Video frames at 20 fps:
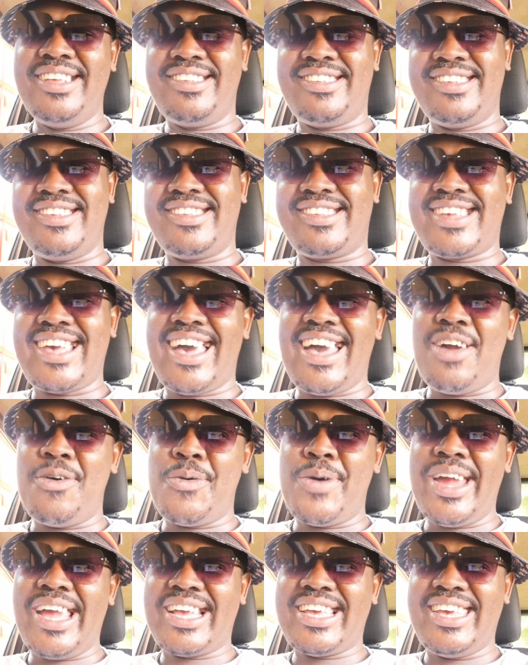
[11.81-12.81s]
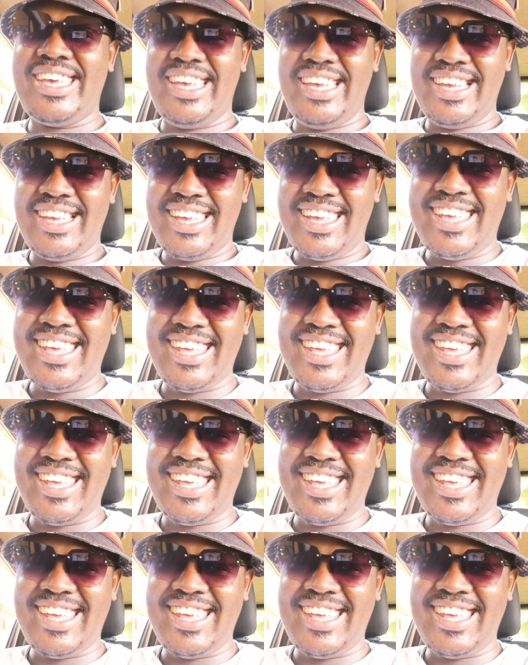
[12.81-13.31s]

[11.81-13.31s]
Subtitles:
is this guy working?